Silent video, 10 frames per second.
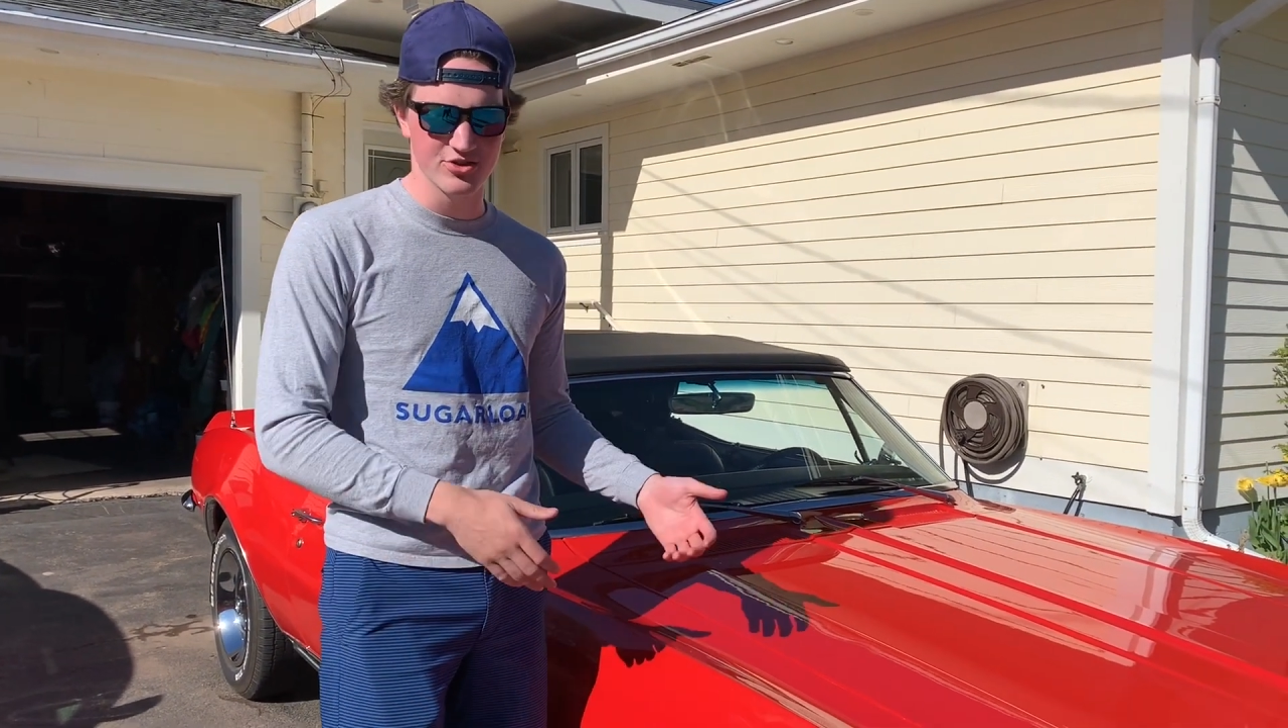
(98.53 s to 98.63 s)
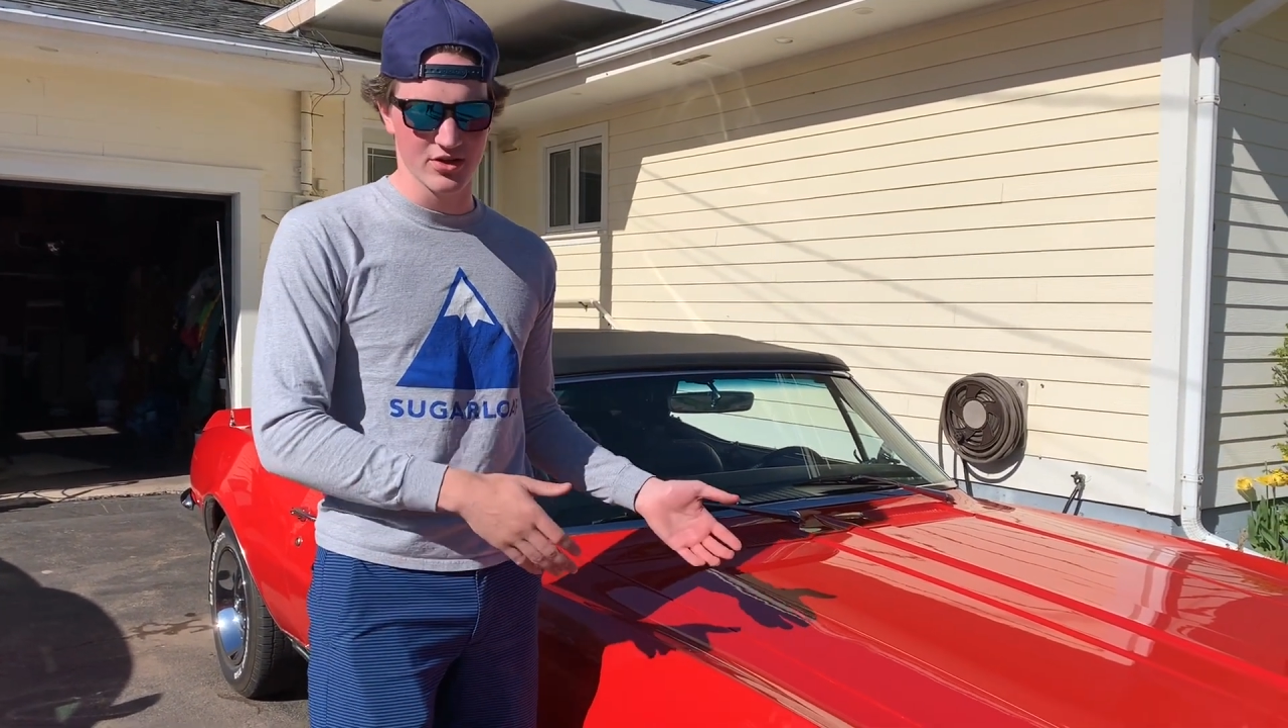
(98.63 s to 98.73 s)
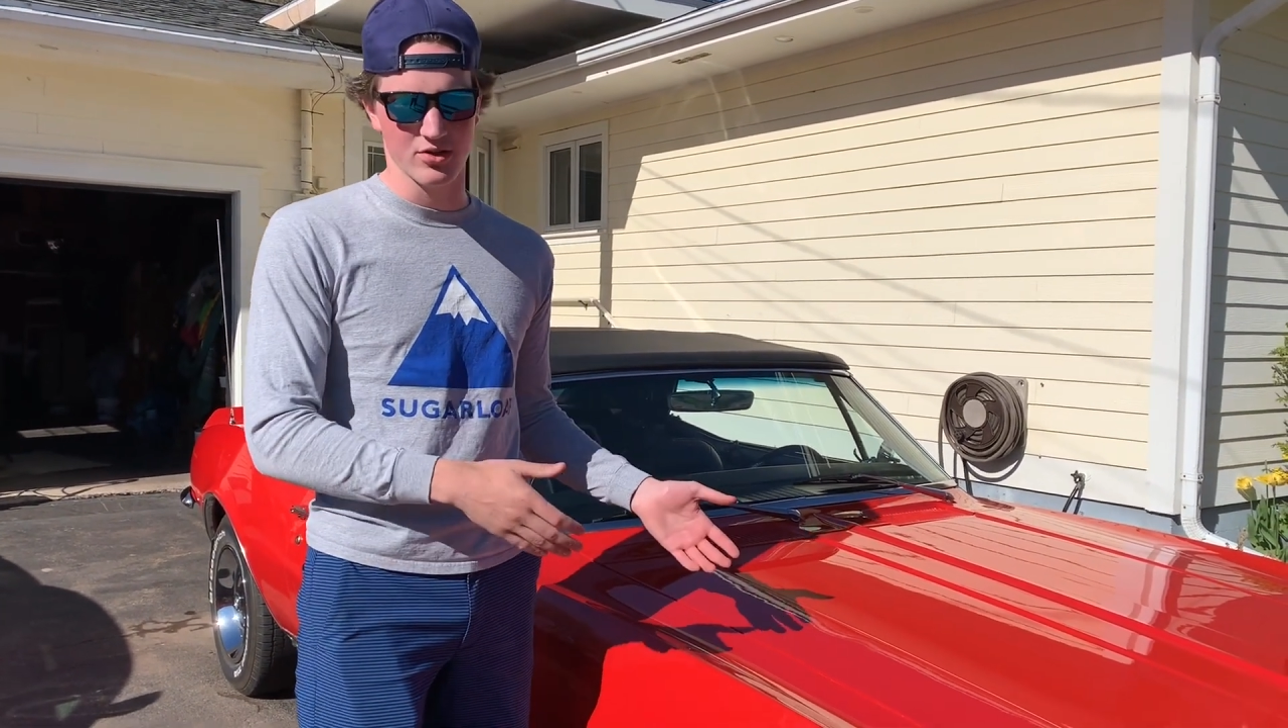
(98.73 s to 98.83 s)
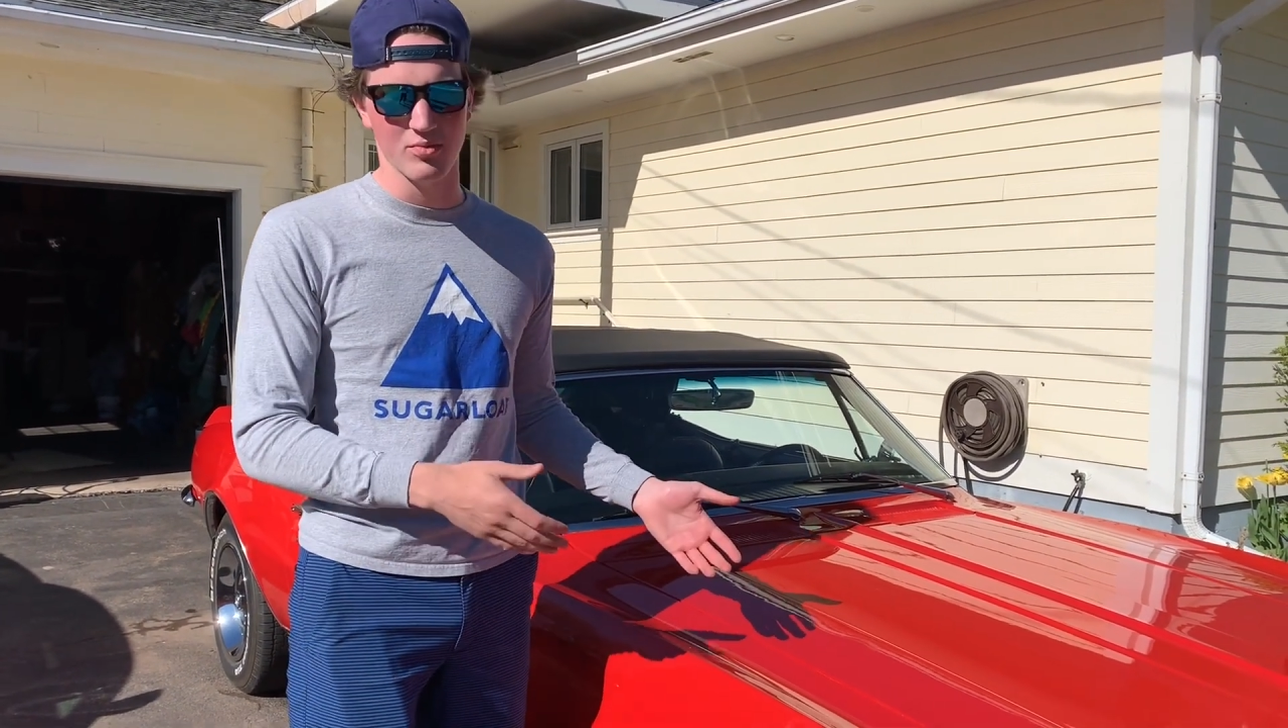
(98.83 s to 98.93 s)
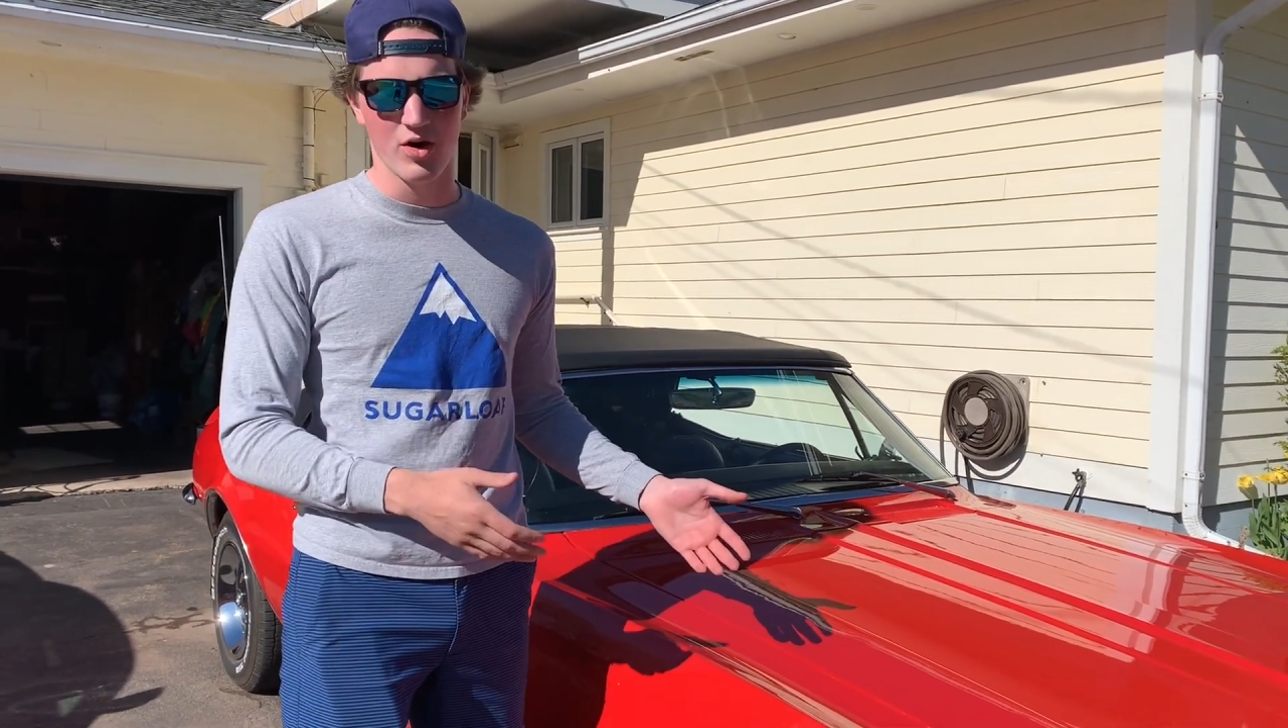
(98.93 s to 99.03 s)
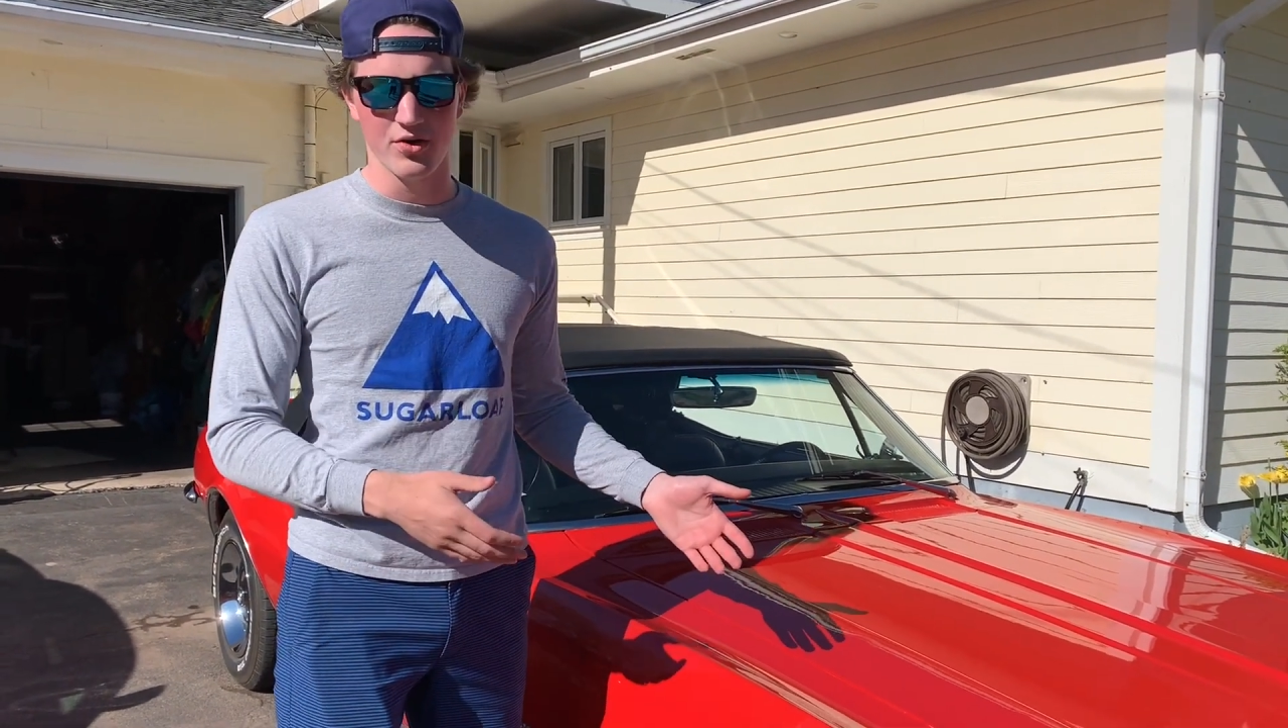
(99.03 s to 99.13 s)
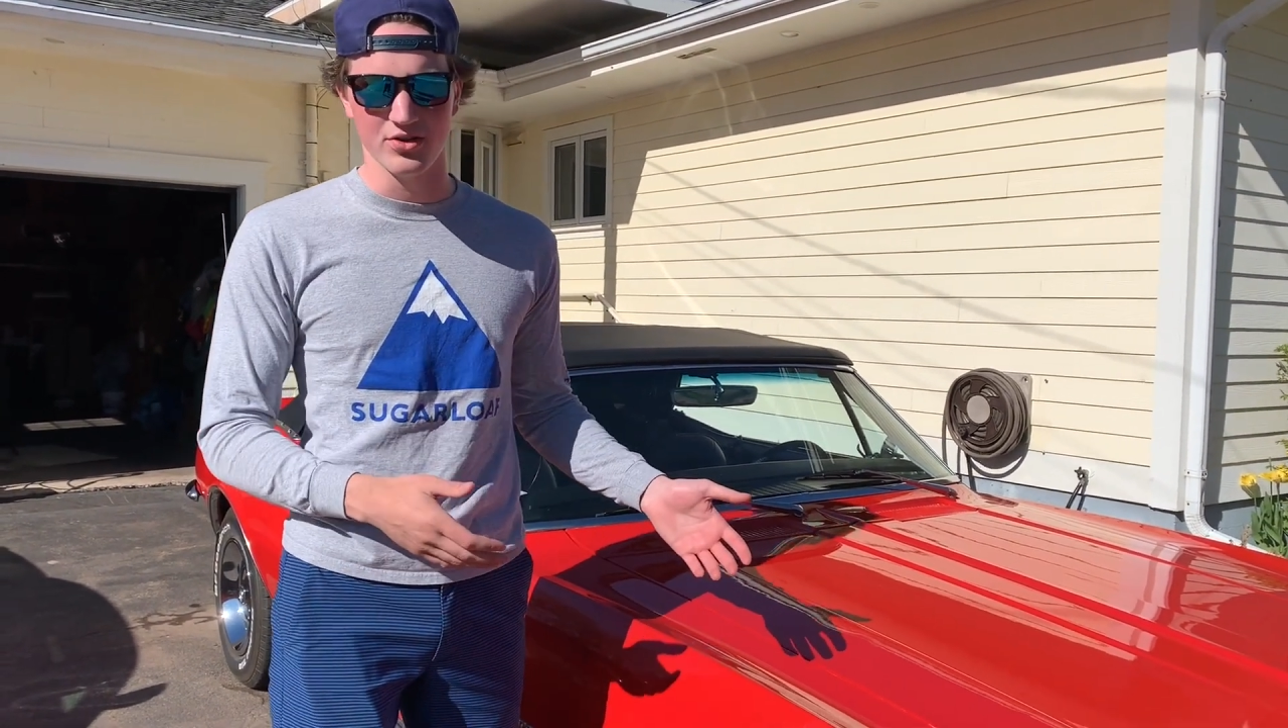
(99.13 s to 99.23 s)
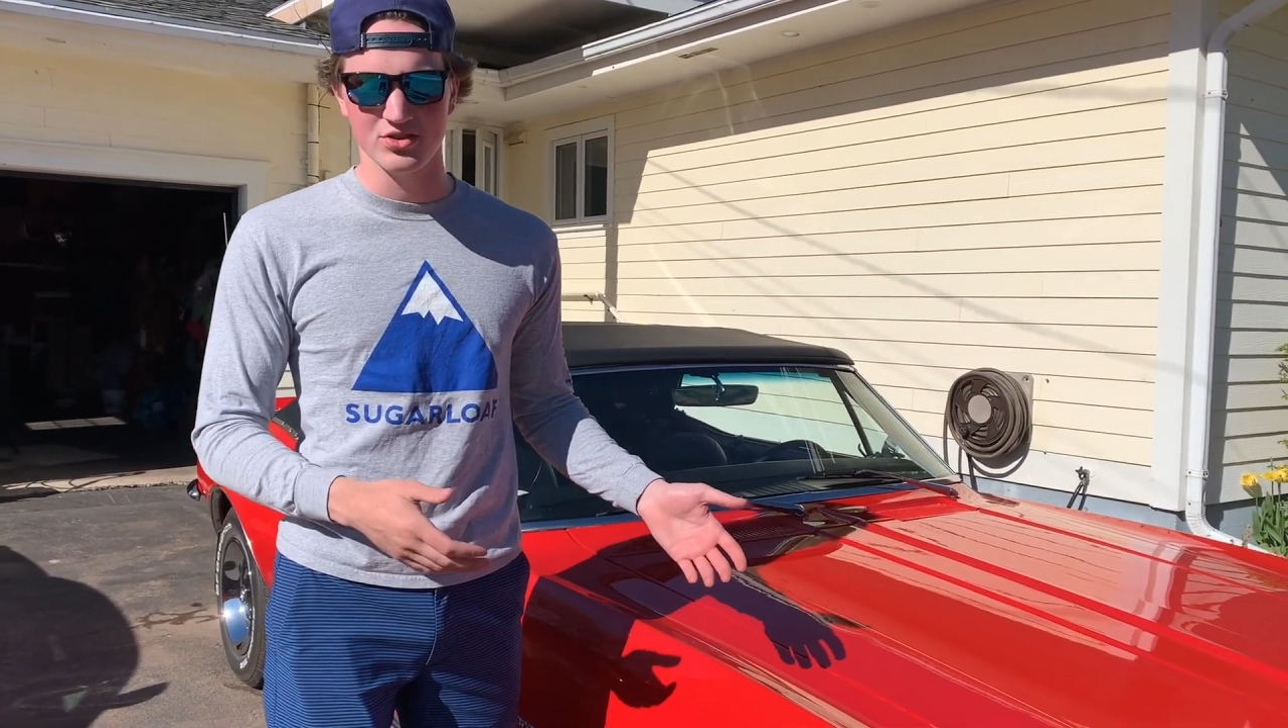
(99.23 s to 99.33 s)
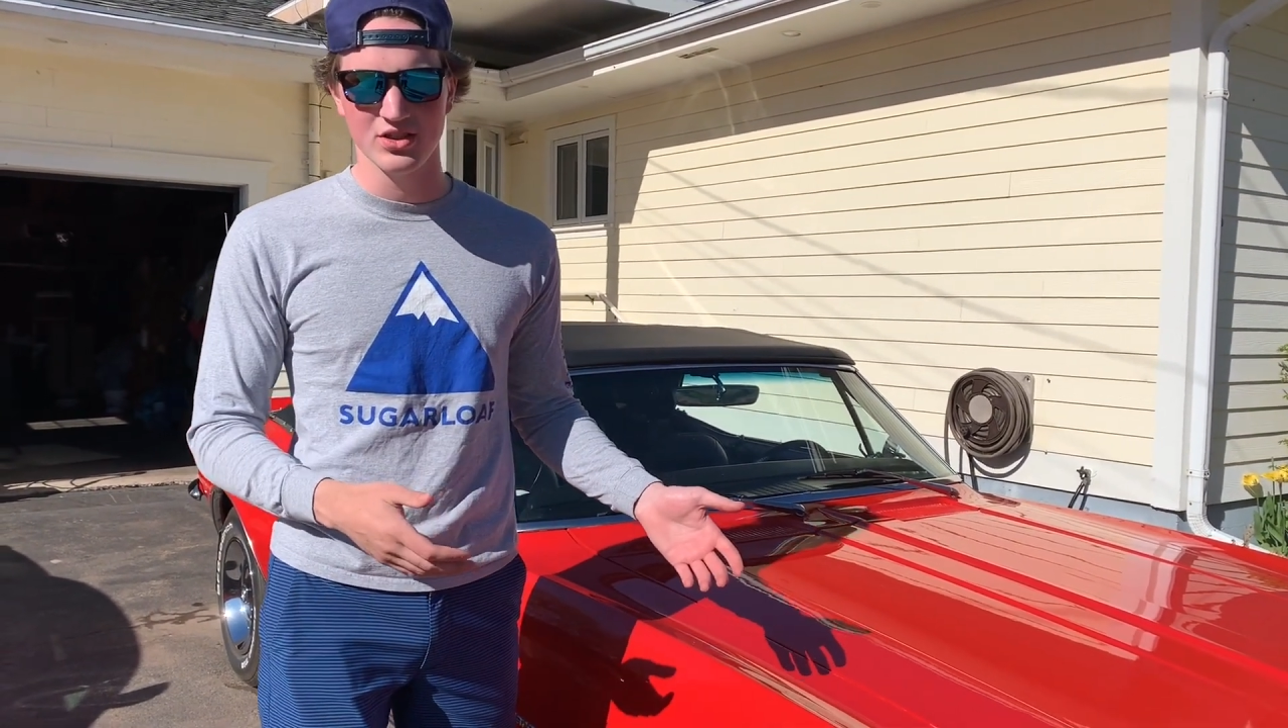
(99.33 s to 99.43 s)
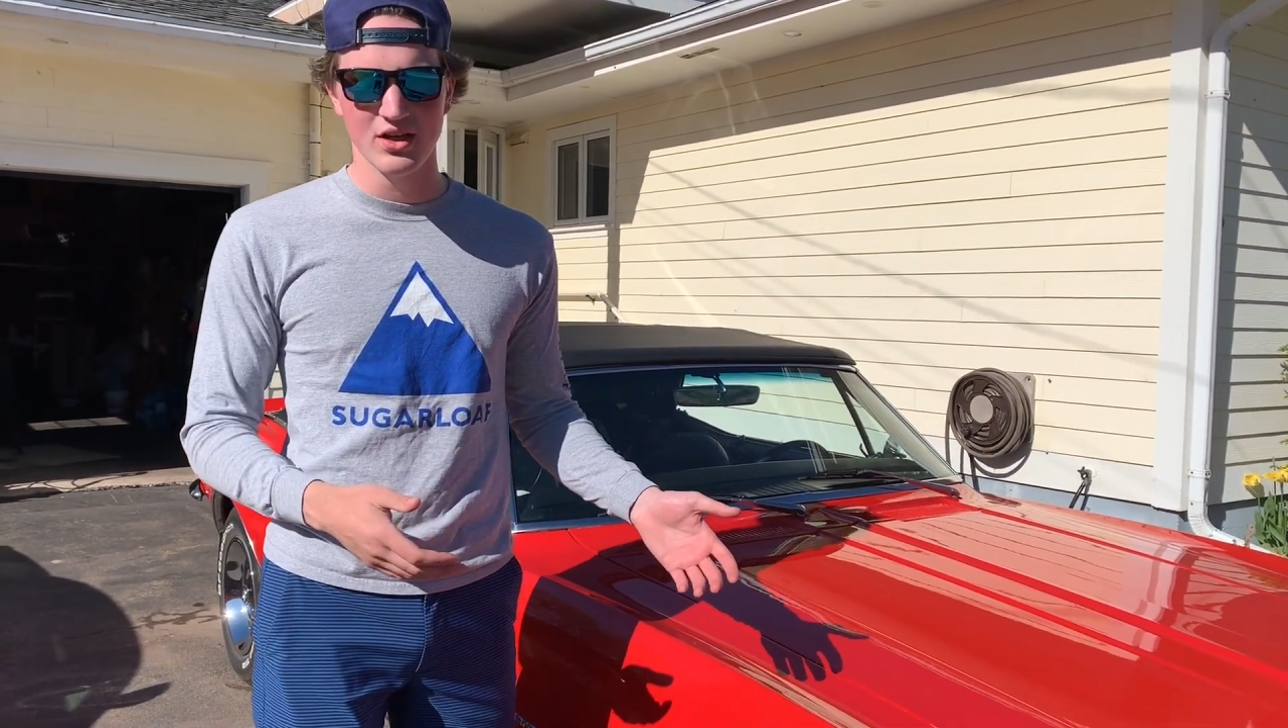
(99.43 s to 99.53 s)
General
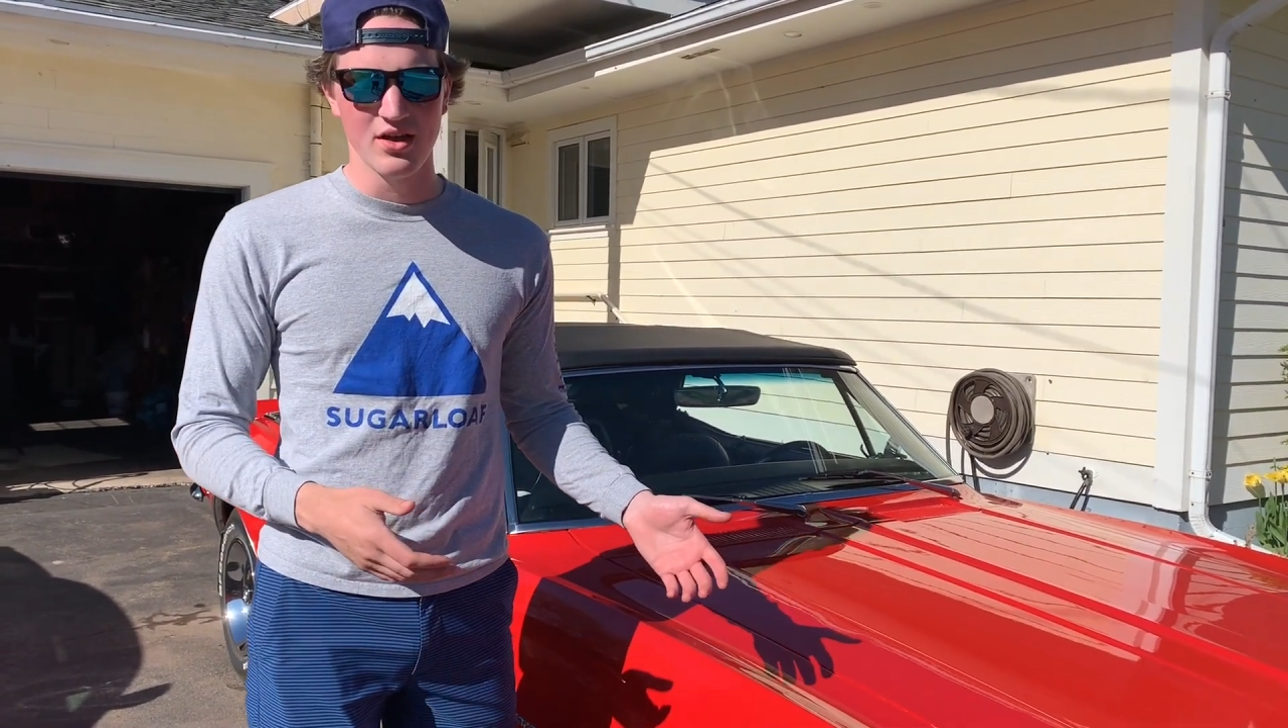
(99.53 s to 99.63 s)
Motors,